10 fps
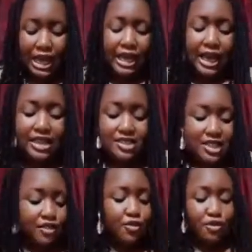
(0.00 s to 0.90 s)
Like,
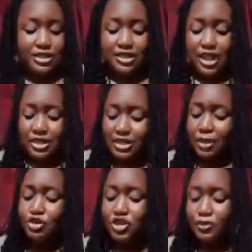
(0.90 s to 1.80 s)
take for instance, let me
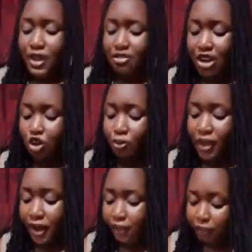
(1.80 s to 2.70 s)
just pick a random year.